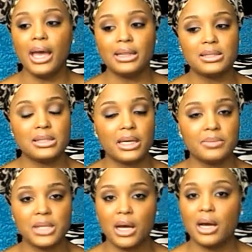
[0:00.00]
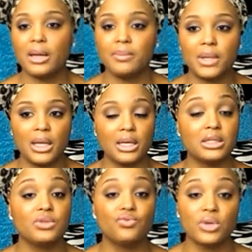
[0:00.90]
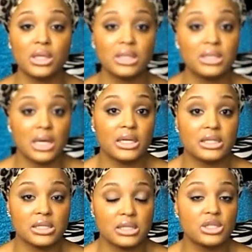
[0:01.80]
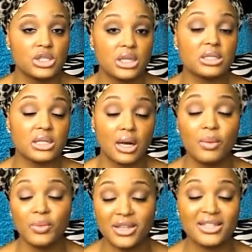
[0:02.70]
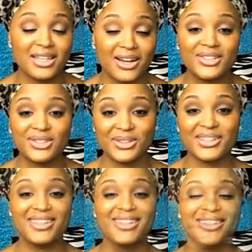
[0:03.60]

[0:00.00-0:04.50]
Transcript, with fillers: at the same time, it really does just come with the territory.